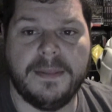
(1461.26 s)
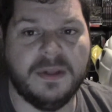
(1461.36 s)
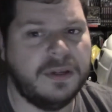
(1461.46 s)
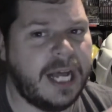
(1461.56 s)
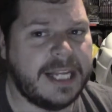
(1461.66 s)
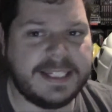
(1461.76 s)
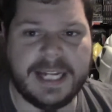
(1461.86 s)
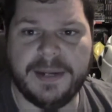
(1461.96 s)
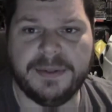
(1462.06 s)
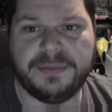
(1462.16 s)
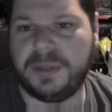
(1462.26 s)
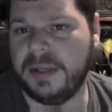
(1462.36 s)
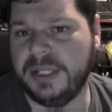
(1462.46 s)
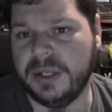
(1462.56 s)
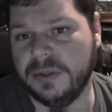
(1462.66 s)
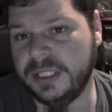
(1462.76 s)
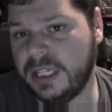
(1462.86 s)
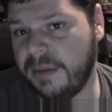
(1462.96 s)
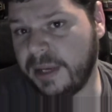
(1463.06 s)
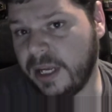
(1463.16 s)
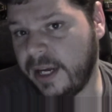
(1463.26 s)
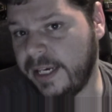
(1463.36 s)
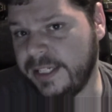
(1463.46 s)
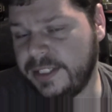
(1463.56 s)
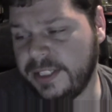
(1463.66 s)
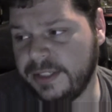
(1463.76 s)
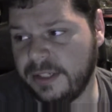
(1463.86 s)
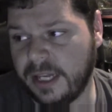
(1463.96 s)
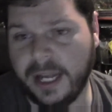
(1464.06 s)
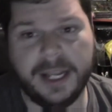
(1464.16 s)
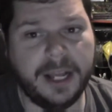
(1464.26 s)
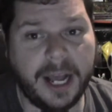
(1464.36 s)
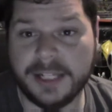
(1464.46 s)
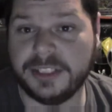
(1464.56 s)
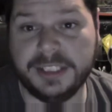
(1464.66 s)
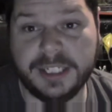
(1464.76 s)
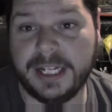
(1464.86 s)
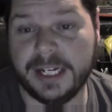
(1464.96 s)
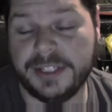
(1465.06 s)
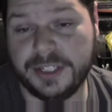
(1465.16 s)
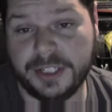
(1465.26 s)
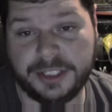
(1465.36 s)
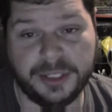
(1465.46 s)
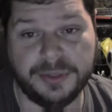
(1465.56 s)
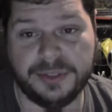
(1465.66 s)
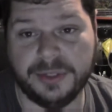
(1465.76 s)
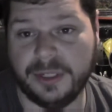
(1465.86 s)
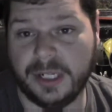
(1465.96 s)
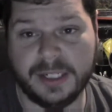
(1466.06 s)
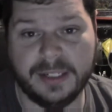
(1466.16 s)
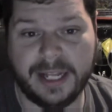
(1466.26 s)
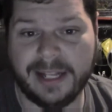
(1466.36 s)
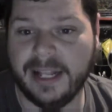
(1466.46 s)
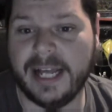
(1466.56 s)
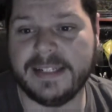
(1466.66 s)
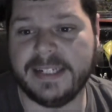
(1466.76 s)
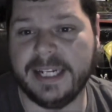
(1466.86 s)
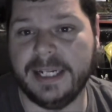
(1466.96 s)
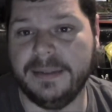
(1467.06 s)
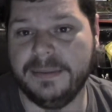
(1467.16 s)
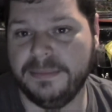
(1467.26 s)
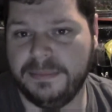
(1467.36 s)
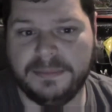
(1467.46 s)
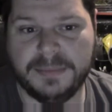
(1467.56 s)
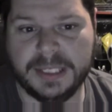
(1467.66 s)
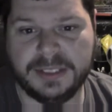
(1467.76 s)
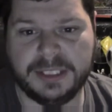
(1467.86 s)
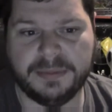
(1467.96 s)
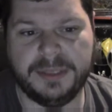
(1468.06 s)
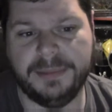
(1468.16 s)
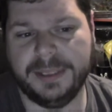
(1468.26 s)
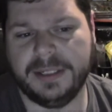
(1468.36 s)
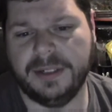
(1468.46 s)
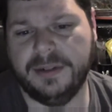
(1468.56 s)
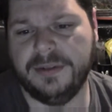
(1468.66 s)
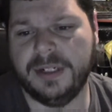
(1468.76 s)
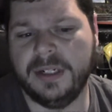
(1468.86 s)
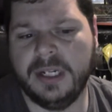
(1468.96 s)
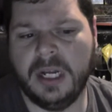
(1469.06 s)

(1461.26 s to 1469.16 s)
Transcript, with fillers: the last day was probably the only time I got into. I actually did get into the show store on that last day, but it was still pre picked over.